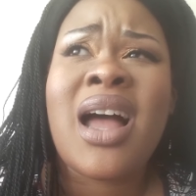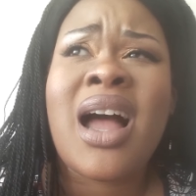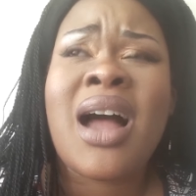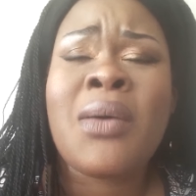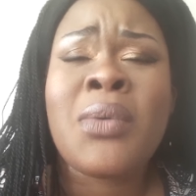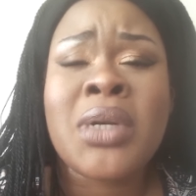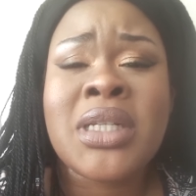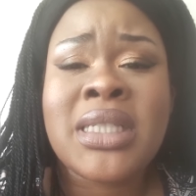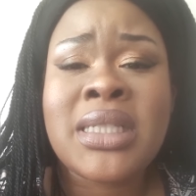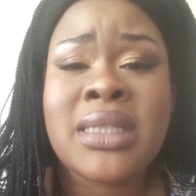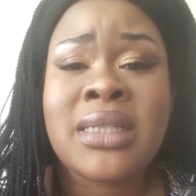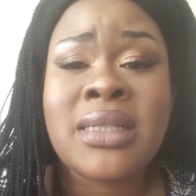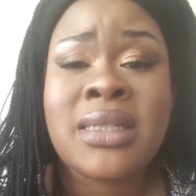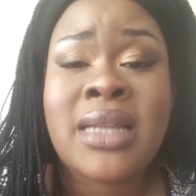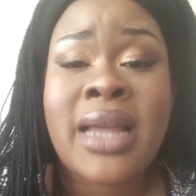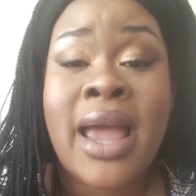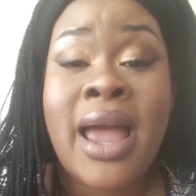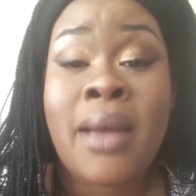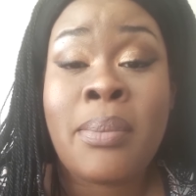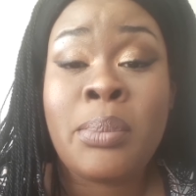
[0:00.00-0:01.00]
I
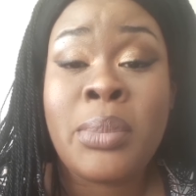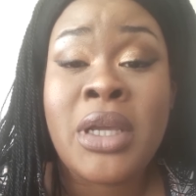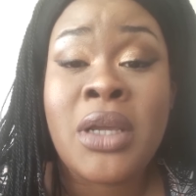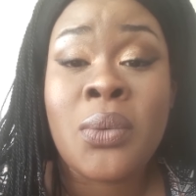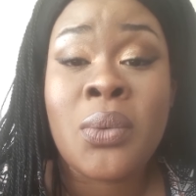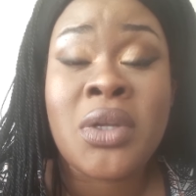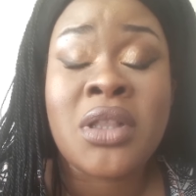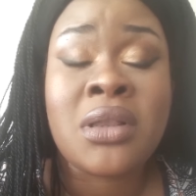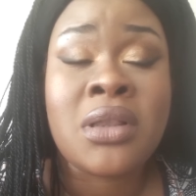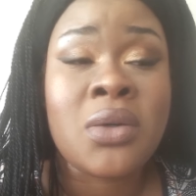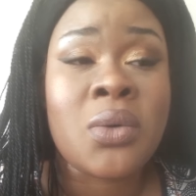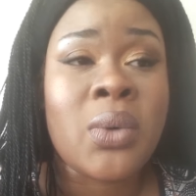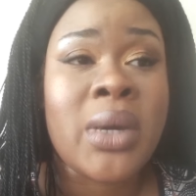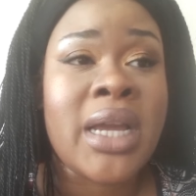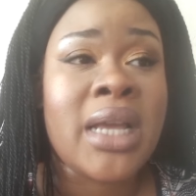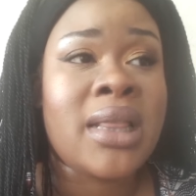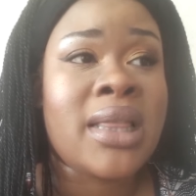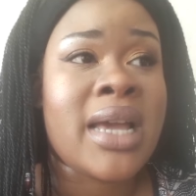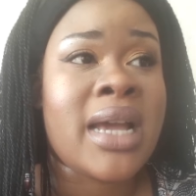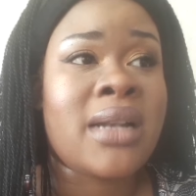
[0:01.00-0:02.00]
wasn't happy with the
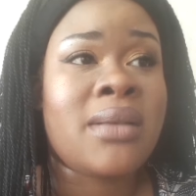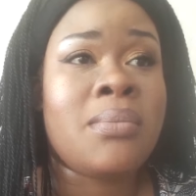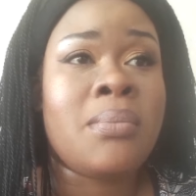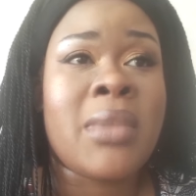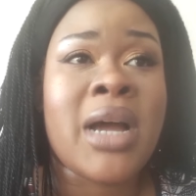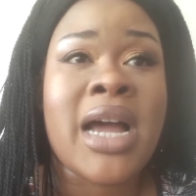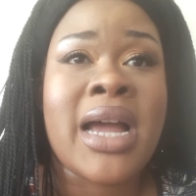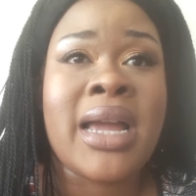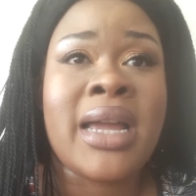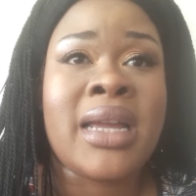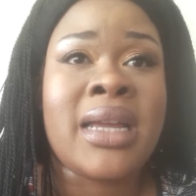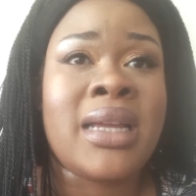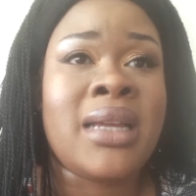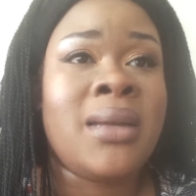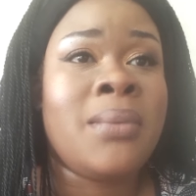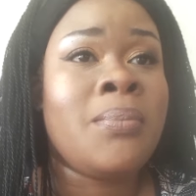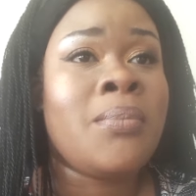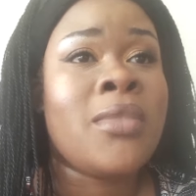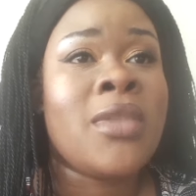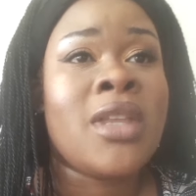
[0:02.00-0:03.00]
way that
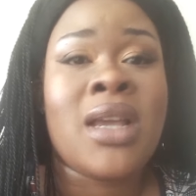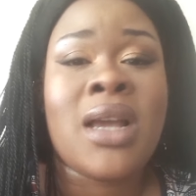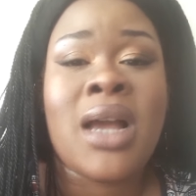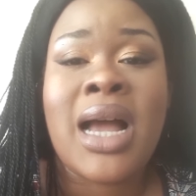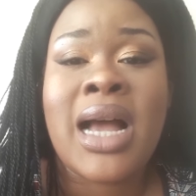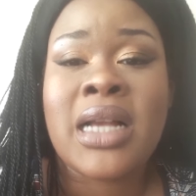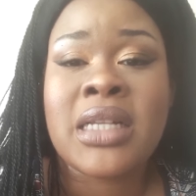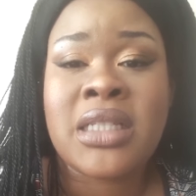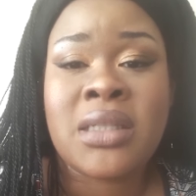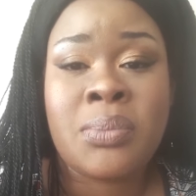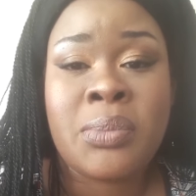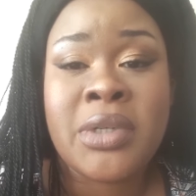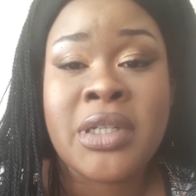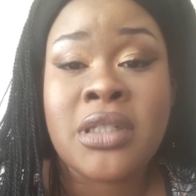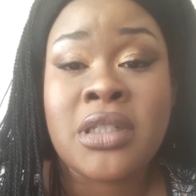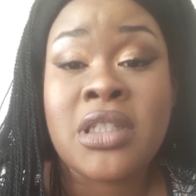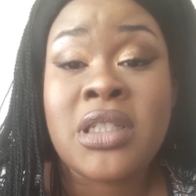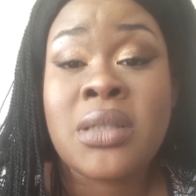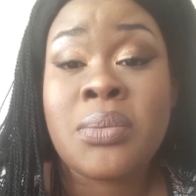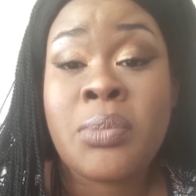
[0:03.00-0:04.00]
my
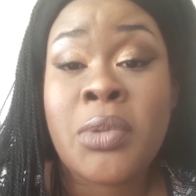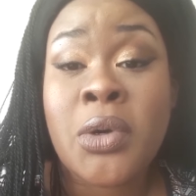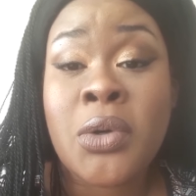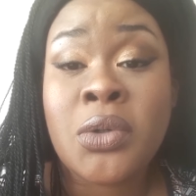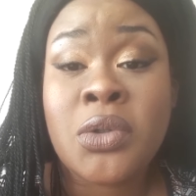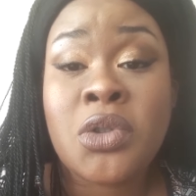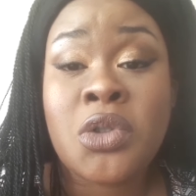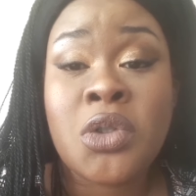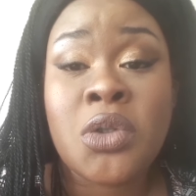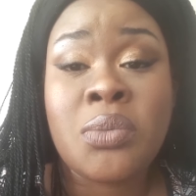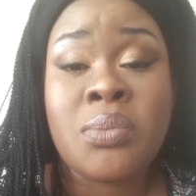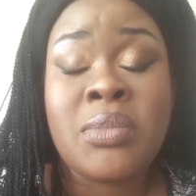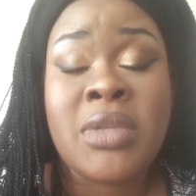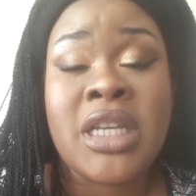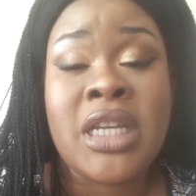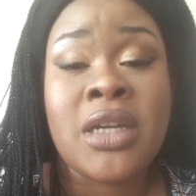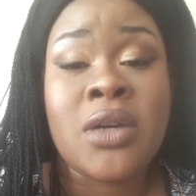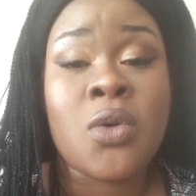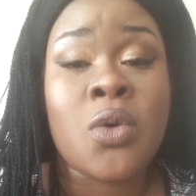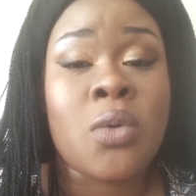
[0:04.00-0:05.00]
husband spoke to
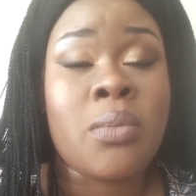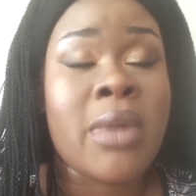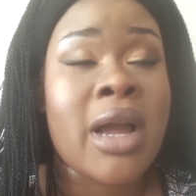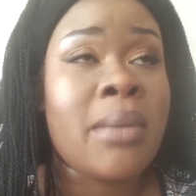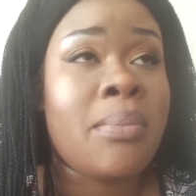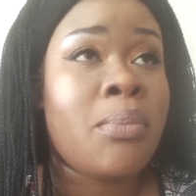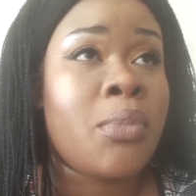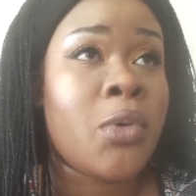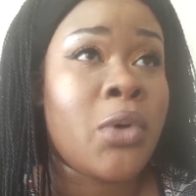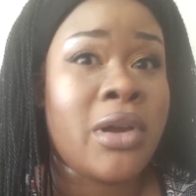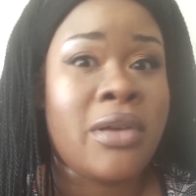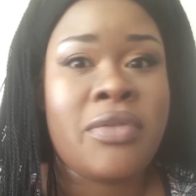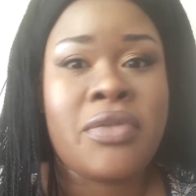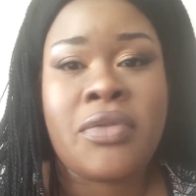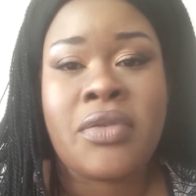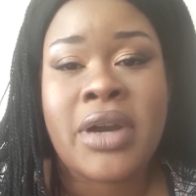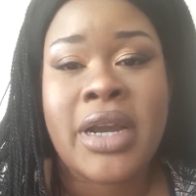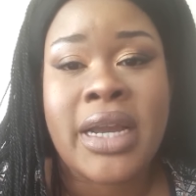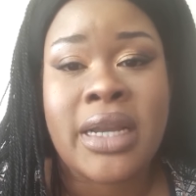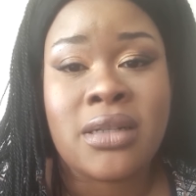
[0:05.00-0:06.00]
me or my
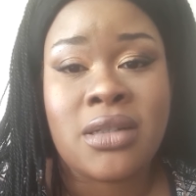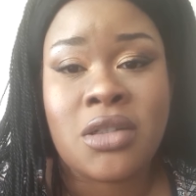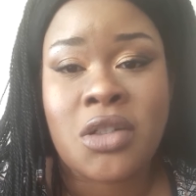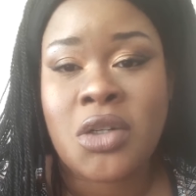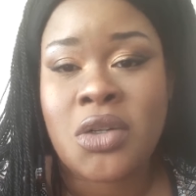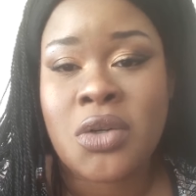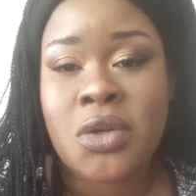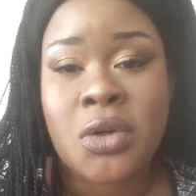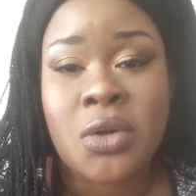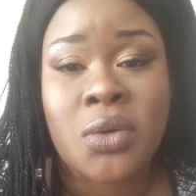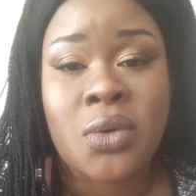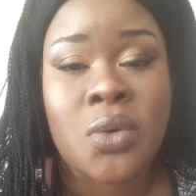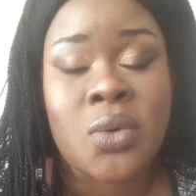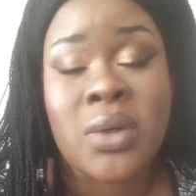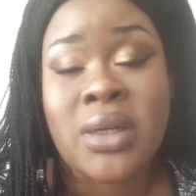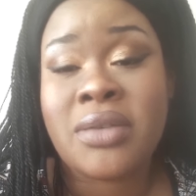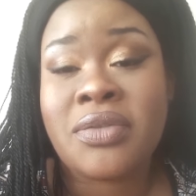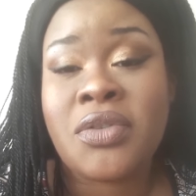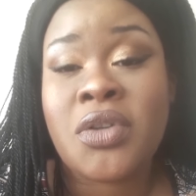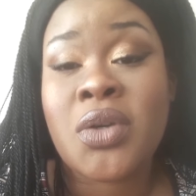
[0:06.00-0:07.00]
boyfriend, you know,
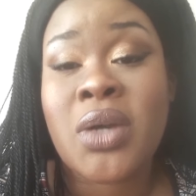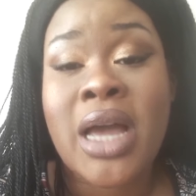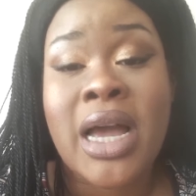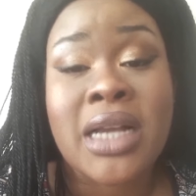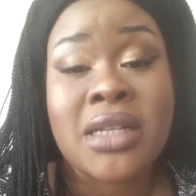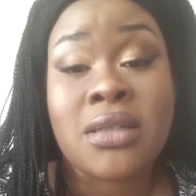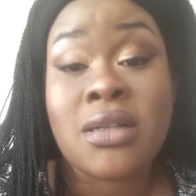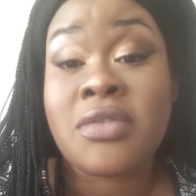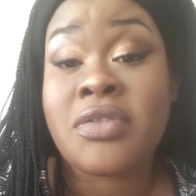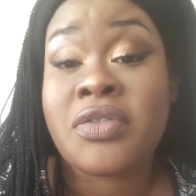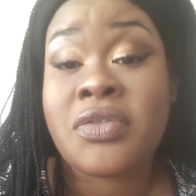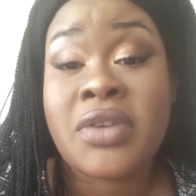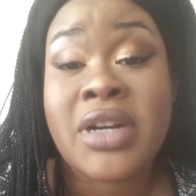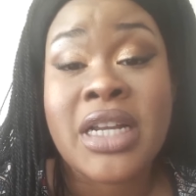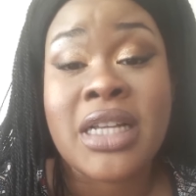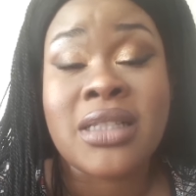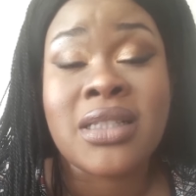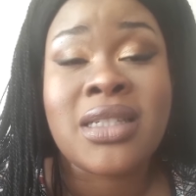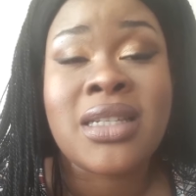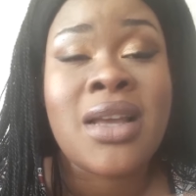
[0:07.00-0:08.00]
or if you guys are
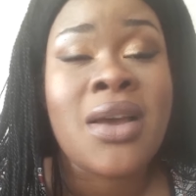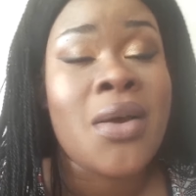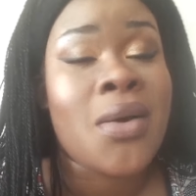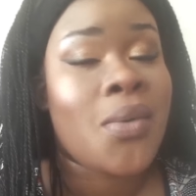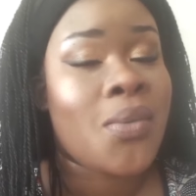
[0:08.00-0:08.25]
friends,